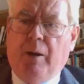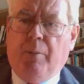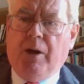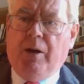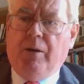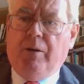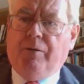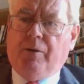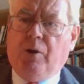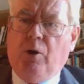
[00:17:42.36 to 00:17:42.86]

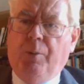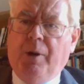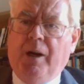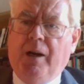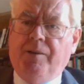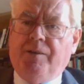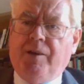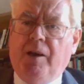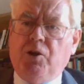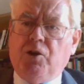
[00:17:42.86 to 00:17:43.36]
phenomenon of
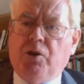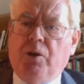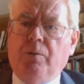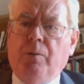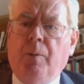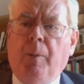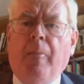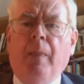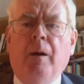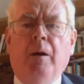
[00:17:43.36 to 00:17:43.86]

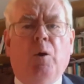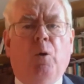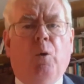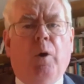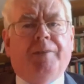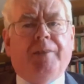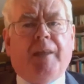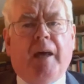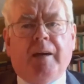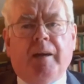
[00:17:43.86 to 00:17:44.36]
globalization,
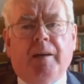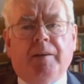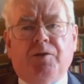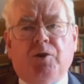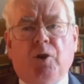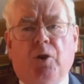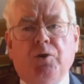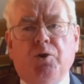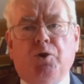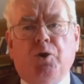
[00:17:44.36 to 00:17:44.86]
what that
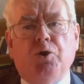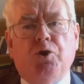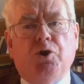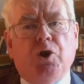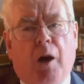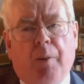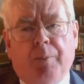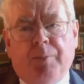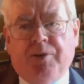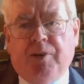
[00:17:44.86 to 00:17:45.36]
has done to
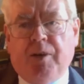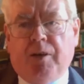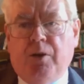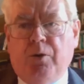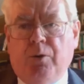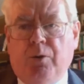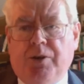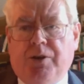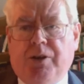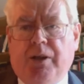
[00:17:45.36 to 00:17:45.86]
job
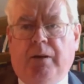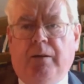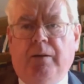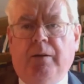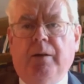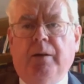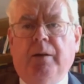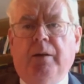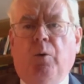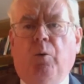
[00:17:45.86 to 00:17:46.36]
security,
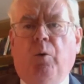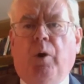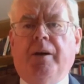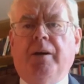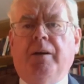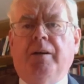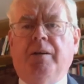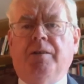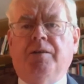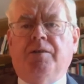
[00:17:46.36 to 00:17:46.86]

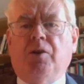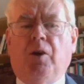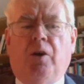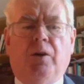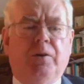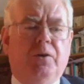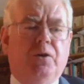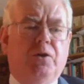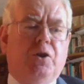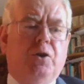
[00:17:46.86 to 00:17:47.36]
what it has
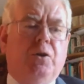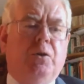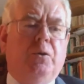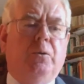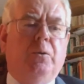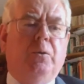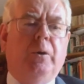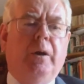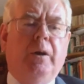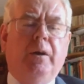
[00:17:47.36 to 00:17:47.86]
done
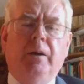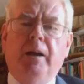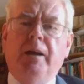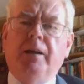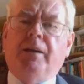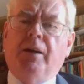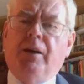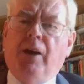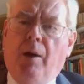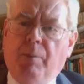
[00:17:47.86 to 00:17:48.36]
to
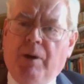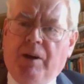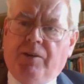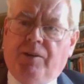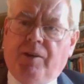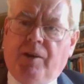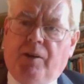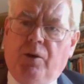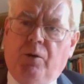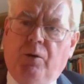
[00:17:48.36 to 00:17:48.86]

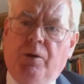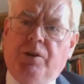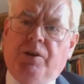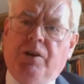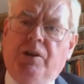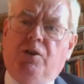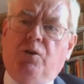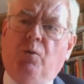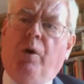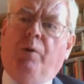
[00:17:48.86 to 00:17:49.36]
economic
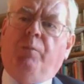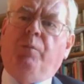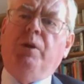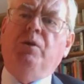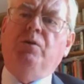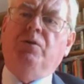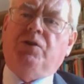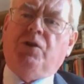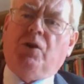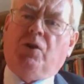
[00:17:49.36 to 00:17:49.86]
security, to what
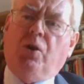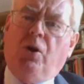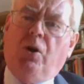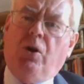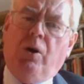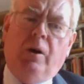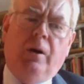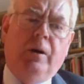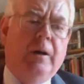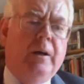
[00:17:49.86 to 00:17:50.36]
we used to
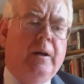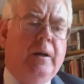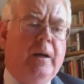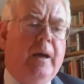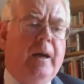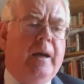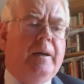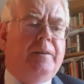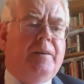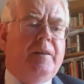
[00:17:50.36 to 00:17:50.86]
call
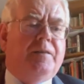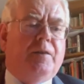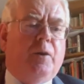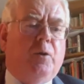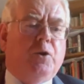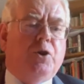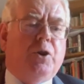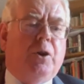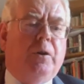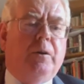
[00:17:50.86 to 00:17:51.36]
the
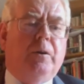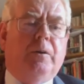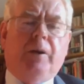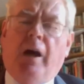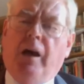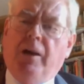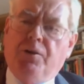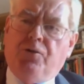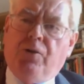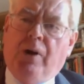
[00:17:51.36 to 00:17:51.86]
social
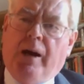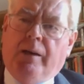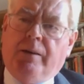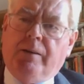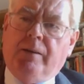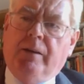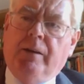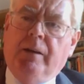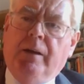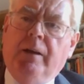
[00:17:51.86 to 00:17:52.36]

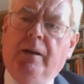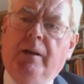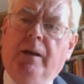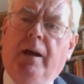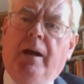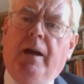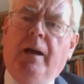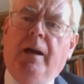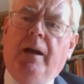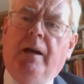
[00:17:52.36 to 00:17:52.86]
contract,
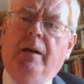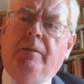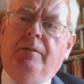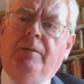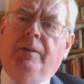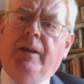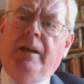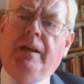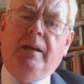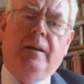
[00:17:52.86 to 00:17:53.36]

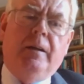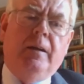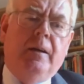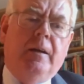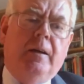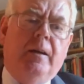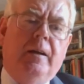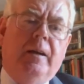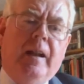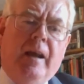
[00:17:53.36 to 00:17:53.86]
the
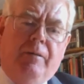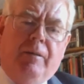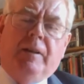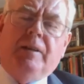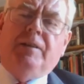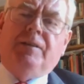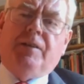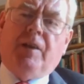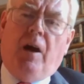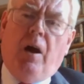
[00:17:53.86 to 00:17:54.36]

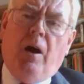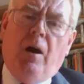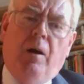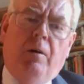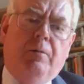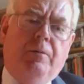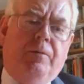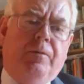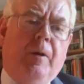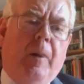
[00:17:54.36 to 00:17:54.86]
levels
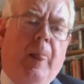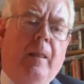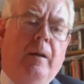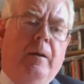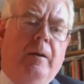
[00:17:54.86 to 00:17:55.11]
of